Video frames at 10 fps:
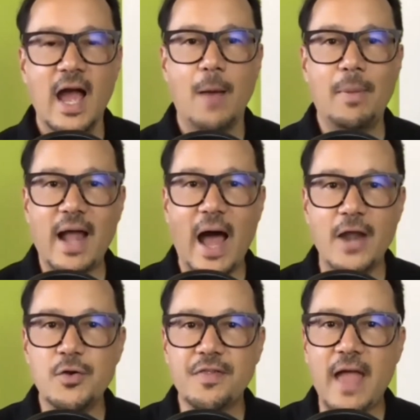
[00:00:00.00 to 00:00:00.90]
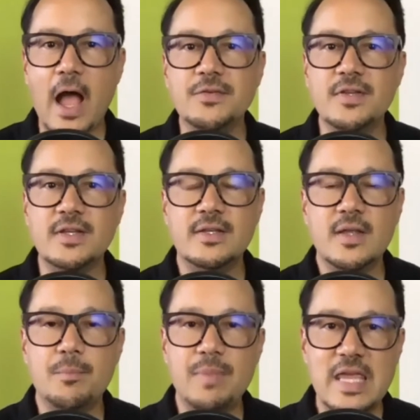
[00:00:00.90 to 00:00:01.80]
about 100,000
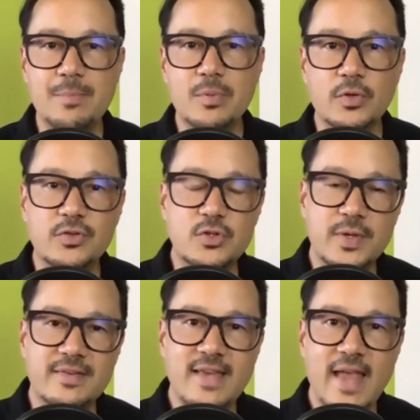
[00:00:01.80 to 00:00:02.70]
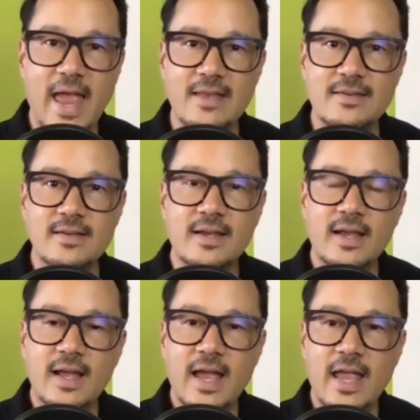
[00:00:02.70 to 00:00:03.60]
people to attend
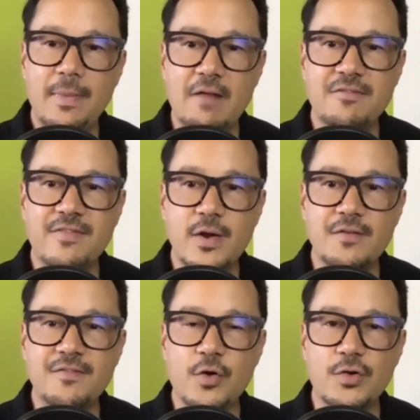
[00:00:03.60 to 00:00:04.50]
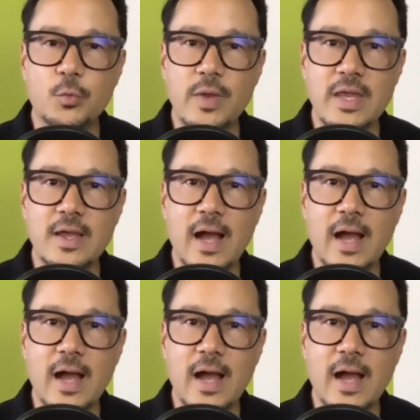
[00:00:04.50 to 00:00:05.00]
in that very first week.